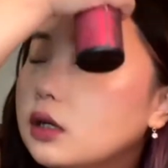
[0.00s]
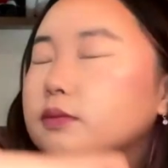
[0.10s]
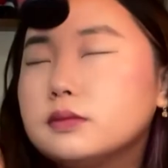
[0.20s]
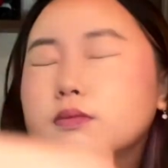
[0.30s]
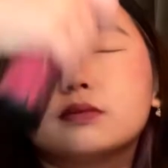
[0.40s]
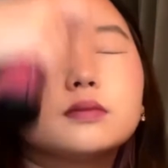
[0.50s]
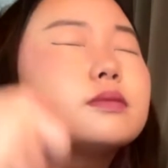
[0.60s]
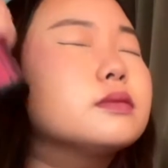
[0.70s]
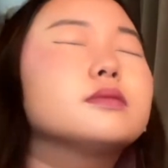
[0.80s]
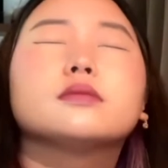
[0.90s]
a generous
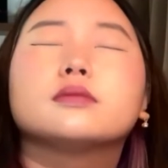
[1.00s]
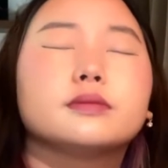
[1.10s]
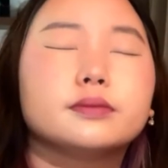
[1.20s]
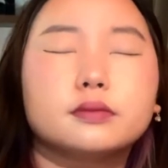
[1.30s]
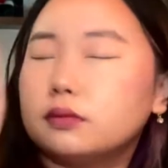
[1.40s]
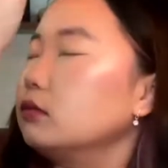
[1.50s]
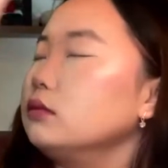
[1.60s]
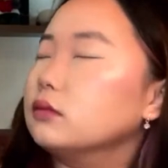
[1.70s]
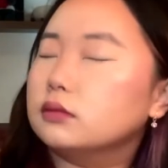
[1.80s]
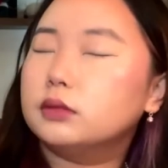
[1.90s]
amount on my face.
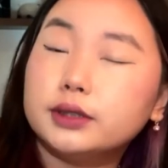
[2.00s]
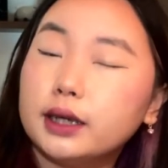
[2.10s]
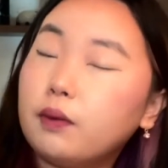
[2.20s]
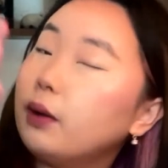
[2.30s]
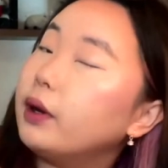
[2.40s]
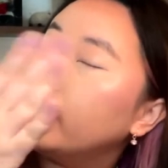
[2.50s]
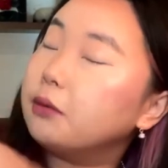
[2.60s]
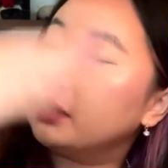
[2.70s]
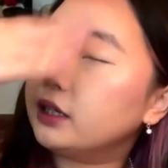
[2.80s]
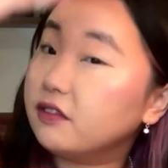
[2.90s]
I used to say, why would
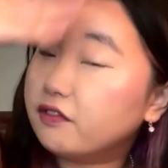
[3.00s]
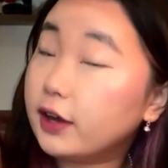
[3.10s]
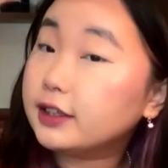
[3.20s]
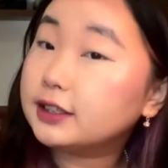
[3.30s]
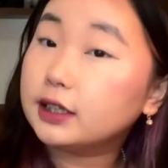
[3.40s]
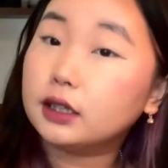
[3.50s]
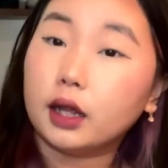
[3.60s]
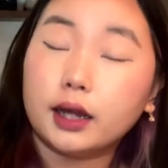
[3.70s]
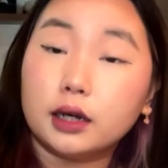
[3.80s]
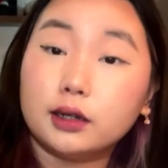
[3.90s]
anybody invest in
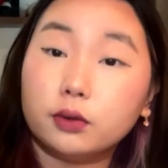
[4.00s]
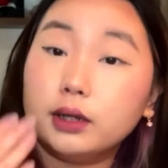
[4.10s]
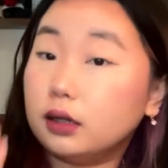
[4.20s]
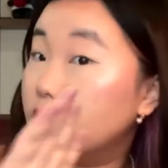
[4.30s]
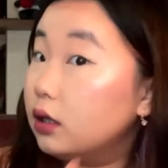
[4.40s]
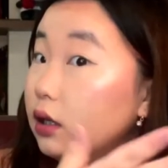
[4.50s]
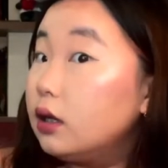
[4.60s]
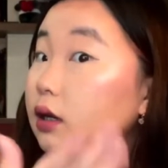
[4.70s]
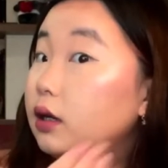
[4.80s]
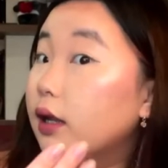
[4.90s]
like liquid?
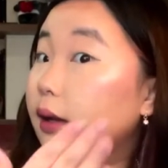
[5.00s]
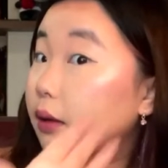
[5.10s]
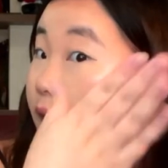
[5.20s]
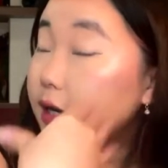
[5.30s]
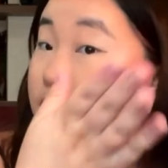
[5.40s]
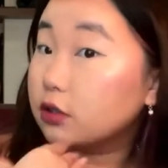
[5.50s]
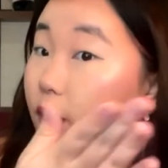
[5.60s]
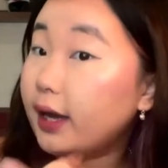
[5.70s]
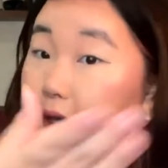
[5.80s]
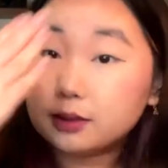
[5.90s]
Like, and it's
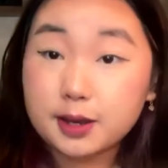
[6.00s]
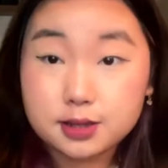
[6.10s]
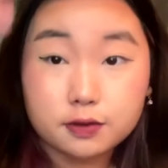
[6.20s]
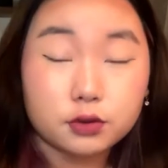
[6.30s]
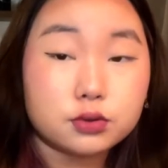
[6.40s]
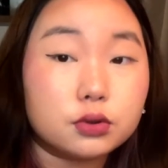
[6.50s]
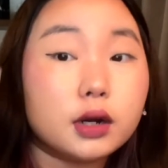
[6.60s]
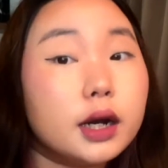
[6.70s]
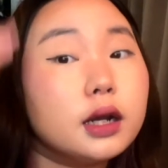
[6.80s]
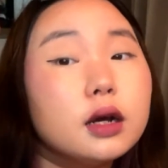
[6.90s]
quite expensive also,
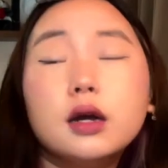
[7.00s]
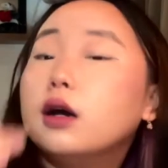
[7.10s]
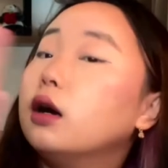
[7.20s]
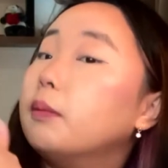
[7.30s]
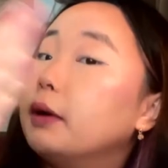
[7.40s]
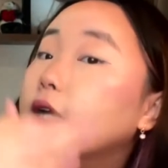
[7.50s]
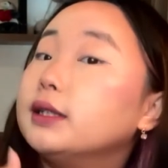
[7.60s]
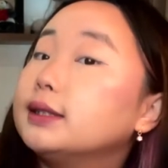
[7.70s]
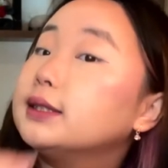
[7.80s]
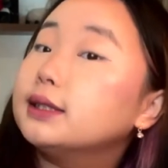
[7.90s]
right? But
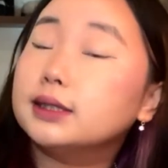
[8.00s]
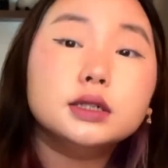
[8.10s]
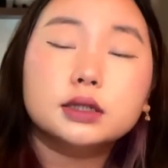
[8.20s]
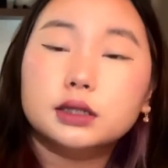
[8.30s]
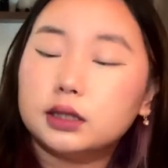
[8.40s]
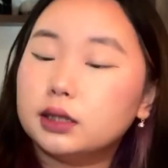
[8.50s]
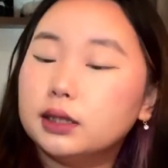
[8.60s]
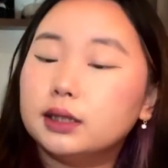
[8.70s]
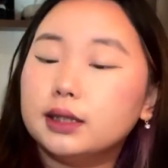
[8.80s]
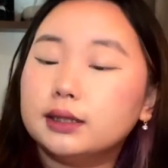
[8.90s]

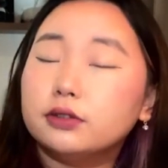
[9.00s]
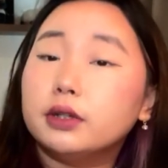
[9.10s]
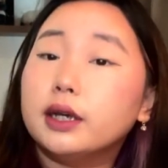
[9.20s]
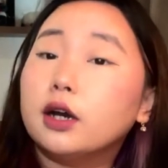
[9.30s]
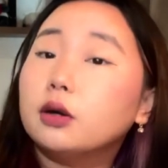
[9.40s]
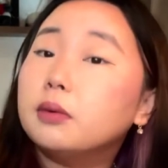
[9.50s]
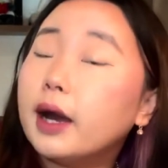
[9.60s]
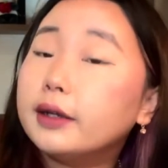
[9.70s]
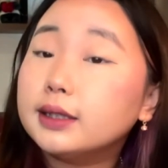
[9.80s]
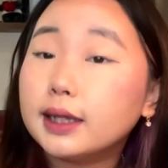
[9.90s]
it does really help.
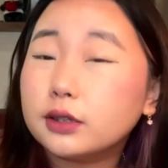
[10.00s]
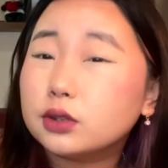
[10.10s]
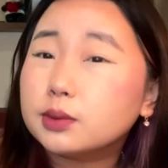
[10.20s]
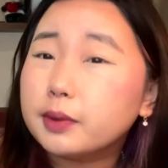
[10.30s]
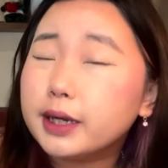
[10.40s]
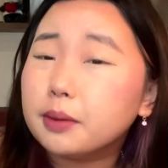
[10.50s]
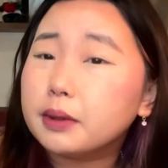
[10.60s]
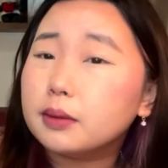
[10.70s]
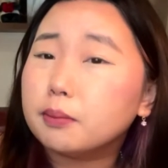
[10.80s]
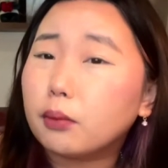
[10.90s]
I just like to spray a
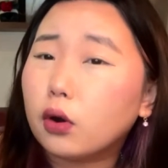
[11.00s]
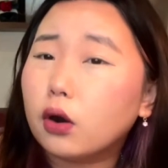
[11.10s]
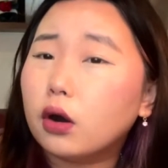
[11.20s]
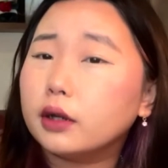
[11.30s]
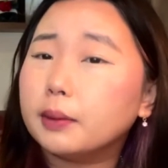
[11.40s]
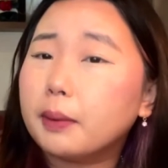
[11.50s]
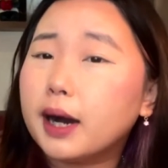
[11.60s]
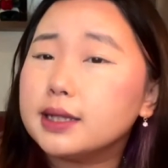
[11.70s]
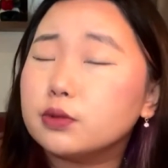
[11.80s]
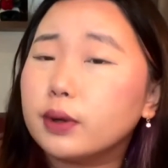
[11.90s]
bit more on the
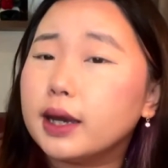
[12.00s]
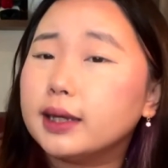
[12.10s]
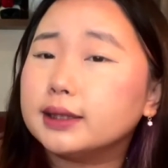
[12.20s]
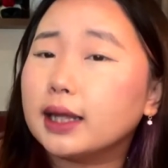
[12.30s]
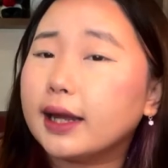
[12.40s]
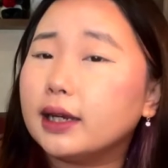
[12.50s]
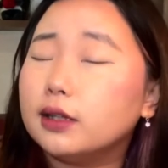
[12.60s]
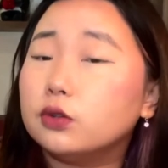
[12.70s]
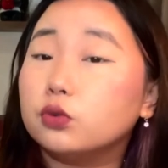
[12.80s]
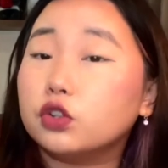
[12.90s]
parts where it's likely
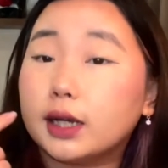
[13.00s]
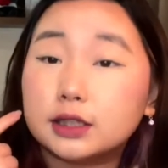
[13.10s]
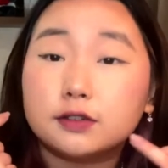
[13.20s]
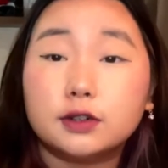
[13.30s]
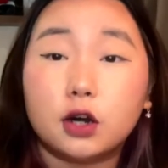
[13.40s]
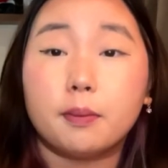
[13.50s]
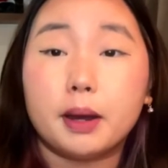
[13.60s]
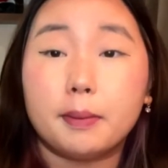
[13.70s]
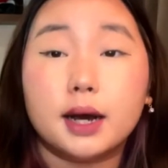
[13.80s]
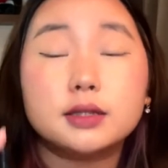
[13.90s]
to transfer on
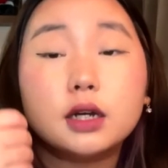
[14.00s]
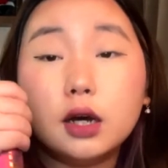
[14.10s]
my mask.